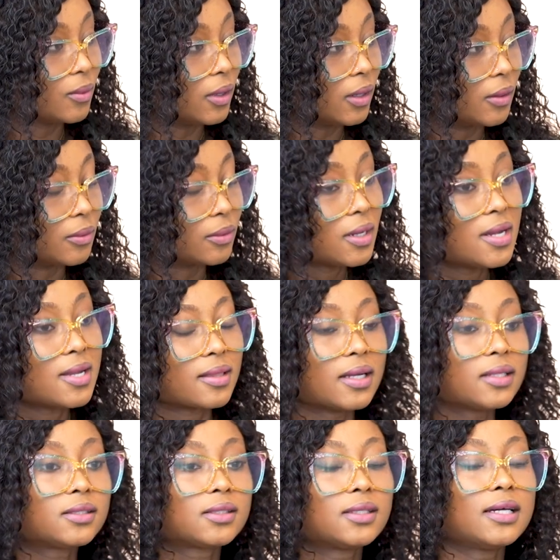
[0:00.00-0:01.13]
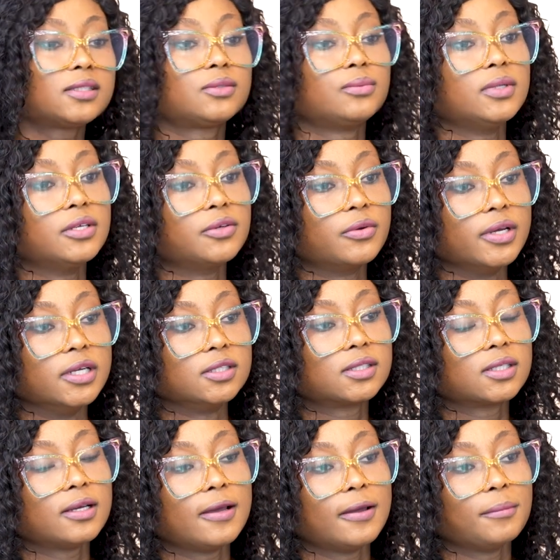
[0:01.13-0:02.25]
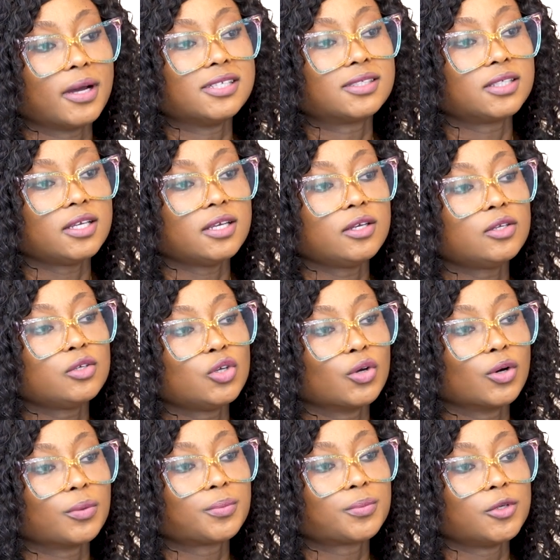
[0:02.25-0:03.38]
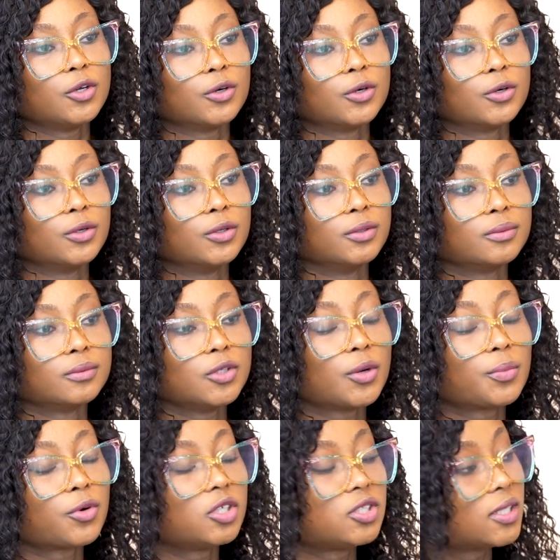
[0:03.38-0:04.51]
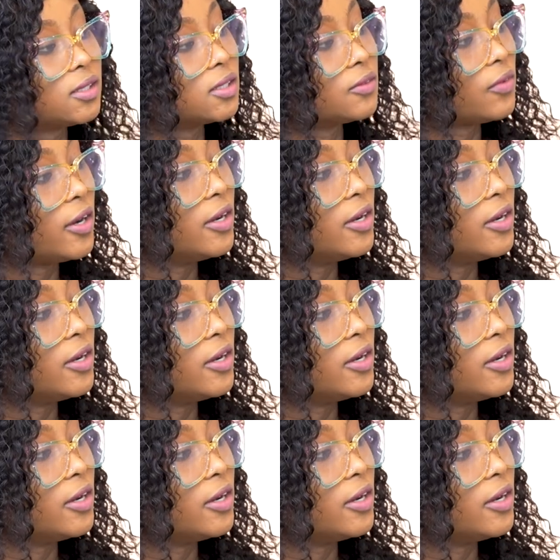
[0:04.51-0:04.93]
Wow, that's really great. I see your project is